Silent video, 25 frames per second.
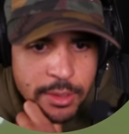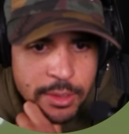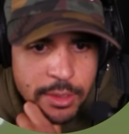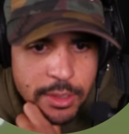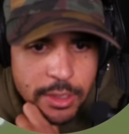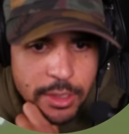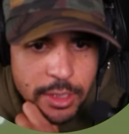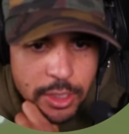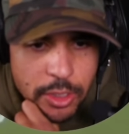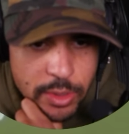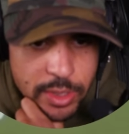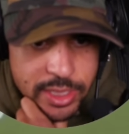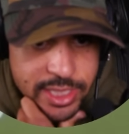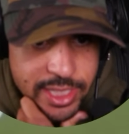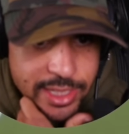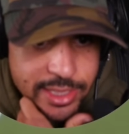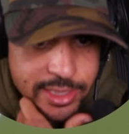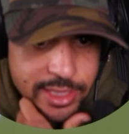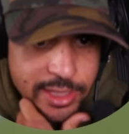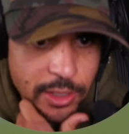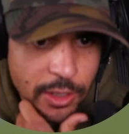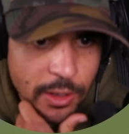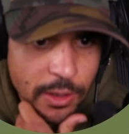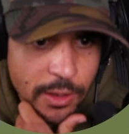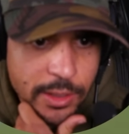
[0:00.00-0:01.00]
Lewis hits
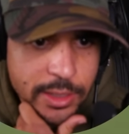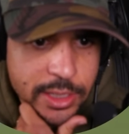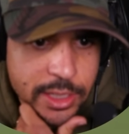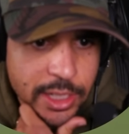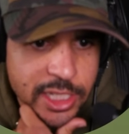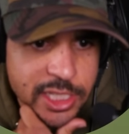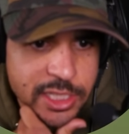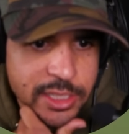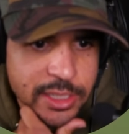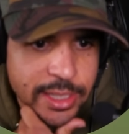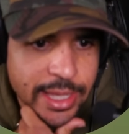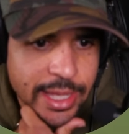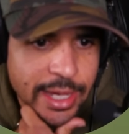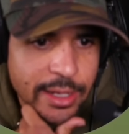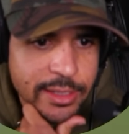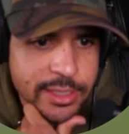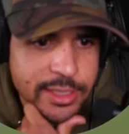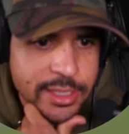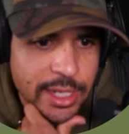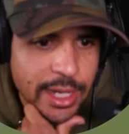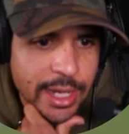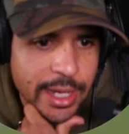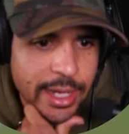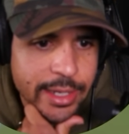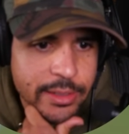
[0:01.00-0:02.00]
it hard, cuts to the
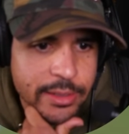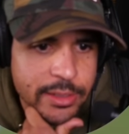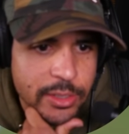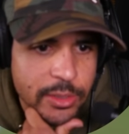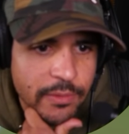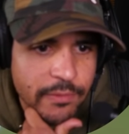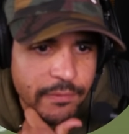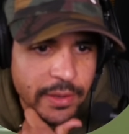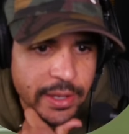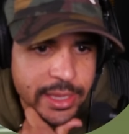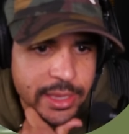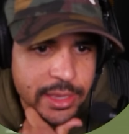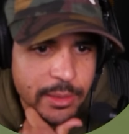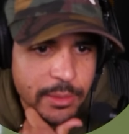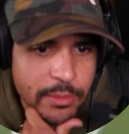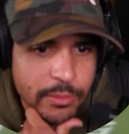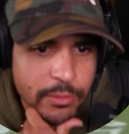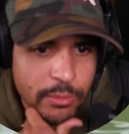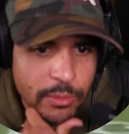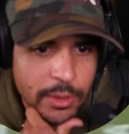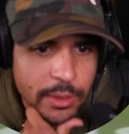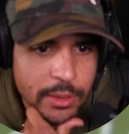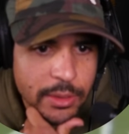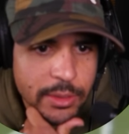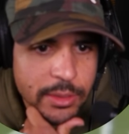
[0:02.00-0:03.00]
outside to evade
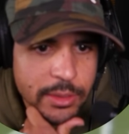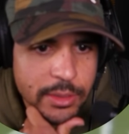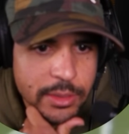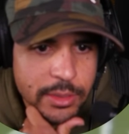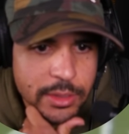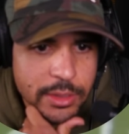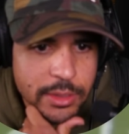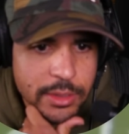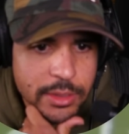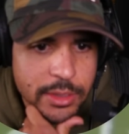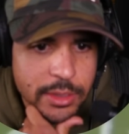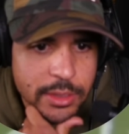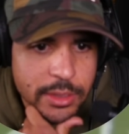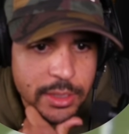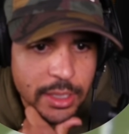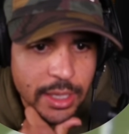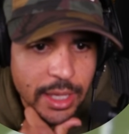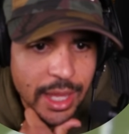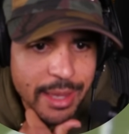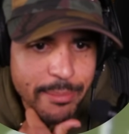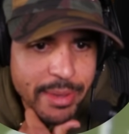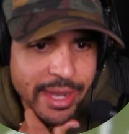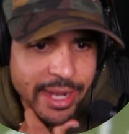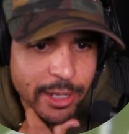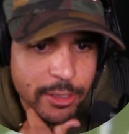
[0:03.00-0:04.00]
the
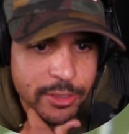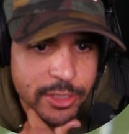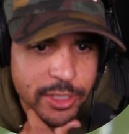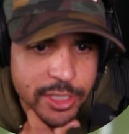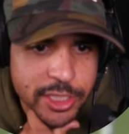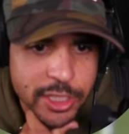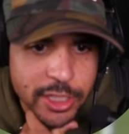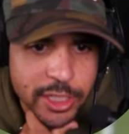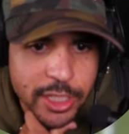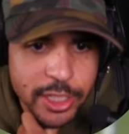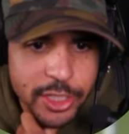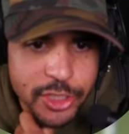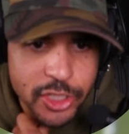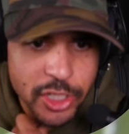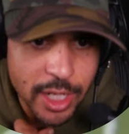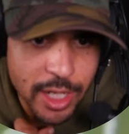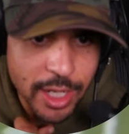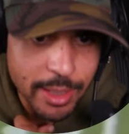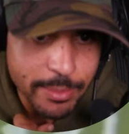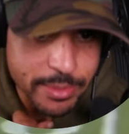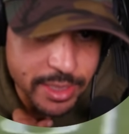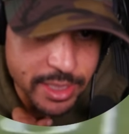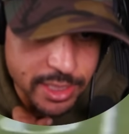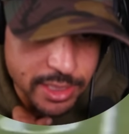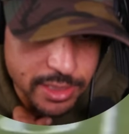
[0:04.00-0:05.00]
linebacker. Does a good
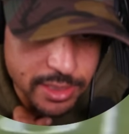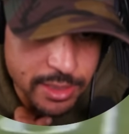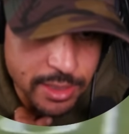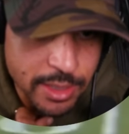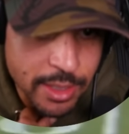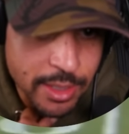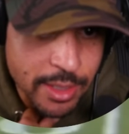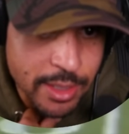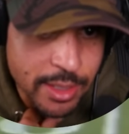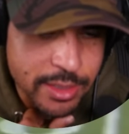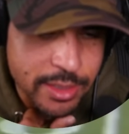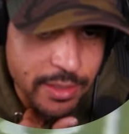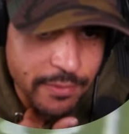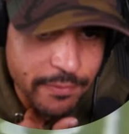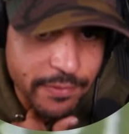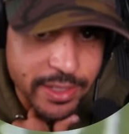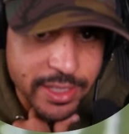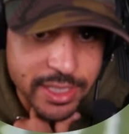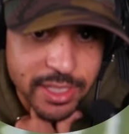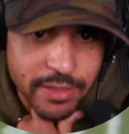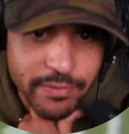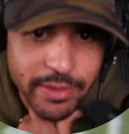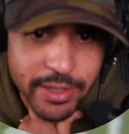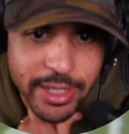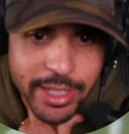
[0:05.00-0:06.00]
job. This
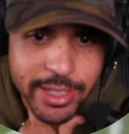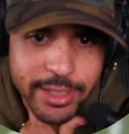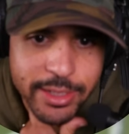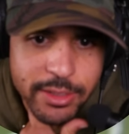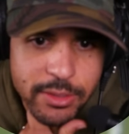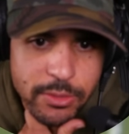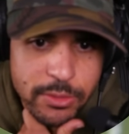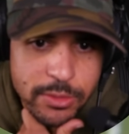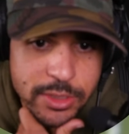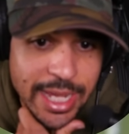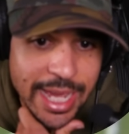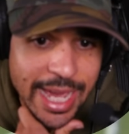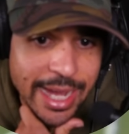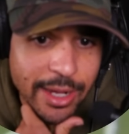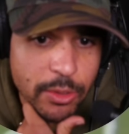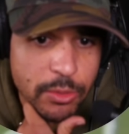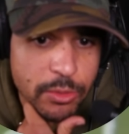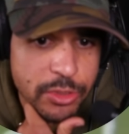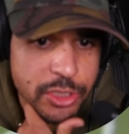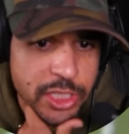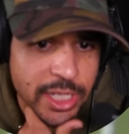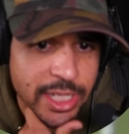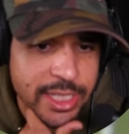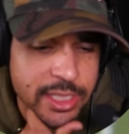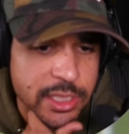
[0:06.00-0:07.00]
defensive end or tackle
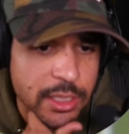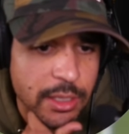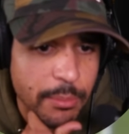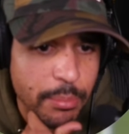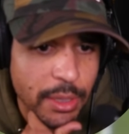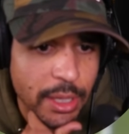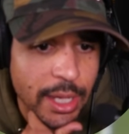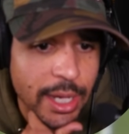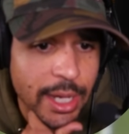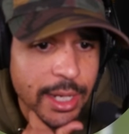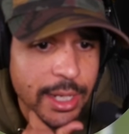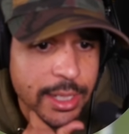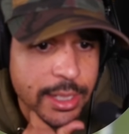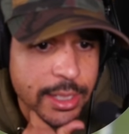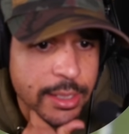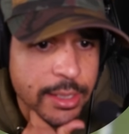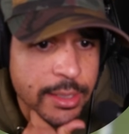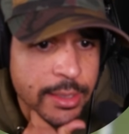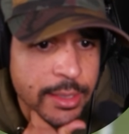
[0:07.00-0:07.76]
sheds the block.